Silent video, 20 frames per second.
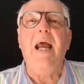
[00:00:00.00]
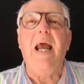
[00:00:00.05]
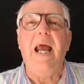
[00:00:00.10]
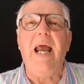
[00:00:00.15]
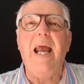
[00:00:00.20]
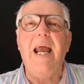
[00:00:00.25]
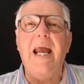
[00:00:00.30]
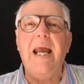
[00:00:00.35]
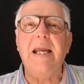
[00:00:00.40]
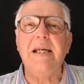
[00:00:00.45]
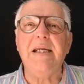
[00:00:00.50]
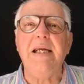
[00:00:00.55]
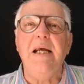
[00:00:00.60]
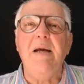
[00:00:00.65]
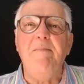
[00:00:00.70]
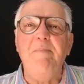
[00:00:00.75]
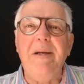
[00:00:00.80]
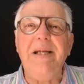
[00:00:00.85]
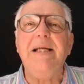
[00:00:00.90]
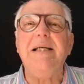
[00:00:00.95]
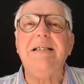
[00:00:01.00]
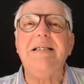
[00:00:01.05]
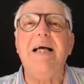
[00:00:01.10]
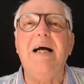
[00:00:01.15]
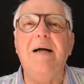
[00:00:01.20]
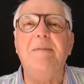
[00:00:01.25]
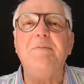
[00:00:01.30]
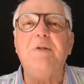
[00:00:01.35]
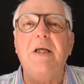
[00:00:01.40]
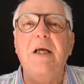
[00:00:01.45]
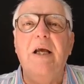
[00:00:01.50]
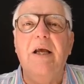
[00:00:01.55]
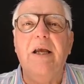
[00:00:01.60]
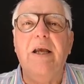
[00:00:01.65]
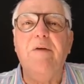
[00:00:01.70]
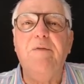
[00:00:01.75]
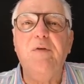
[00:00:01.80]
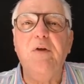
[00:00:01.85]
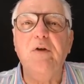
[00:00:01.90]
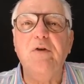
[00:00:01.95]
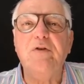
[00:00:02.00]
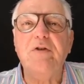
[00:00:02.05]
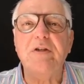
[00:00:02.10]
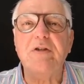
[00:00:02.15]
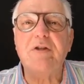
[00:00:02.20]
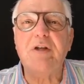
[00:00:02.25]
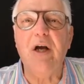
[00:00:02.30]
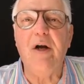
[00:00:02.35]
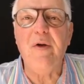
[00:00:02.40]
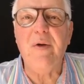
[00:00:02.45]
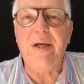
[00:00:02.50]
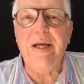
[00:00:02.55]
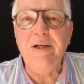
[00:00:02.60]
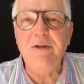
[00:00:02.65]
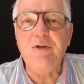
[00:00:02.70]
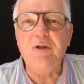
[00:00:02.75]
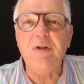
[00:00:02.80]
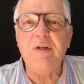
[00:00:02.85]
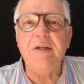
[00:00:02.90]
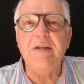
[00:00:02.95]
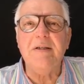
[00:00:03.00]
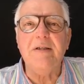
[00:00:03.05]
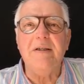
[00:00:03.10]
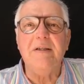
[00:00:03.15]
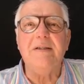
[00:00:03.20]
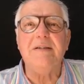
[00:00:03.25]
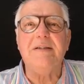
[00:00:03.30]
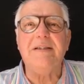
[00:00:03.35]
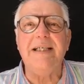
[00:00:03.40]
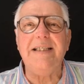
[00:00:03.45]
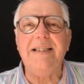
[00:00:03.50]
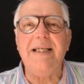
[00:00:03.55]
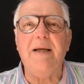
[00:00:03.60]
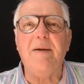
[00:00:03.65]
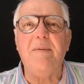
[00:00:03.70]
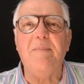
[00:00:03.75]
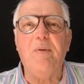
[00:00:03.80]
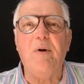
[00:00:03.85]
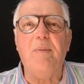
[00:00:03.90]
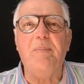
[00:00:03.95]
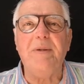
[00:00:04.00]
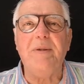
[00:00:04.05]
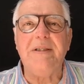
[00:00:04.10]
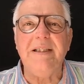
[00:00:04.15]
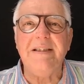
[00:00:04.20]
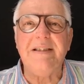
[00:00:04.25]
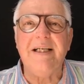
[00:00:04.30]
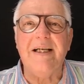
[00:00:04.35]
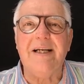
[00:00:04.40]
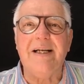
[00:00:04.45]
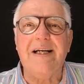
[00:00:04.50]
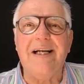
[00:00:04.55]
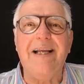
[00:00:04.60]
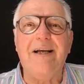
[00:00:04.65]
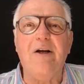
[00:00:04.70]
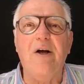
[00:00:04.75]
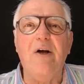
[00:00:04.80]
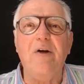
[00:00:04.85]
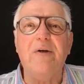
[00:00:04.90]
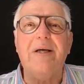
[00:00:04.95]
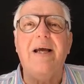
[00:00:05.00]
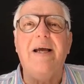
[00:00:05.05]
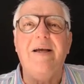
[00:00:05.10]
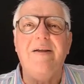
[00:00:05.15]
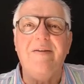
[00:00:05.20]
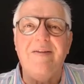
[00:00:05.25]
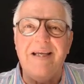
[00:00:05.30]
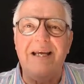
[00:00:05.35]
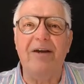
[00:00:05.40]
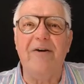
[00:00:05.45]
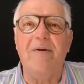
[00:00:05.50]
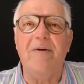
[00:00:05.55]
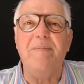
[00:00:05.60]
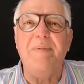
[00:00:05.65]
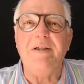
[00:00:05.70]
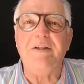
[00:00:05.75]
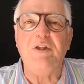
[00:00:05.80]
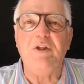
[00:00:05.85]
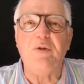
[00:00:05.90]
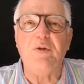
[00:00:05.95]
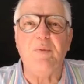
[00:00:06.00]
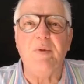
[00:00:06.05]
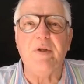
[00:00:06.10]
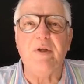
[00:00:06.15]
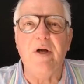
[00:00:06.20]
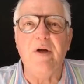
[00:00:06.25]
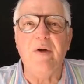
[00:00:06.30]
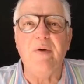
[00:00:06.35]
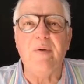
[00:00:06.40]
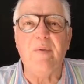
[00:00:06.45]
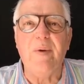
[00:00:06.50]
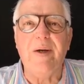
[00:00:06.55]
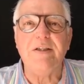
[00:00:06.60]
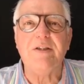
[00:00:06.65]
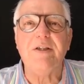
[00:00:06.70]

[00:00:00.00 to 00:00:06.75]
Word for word: And many times, if you just go into the setting properties and click OK, the error message will go away.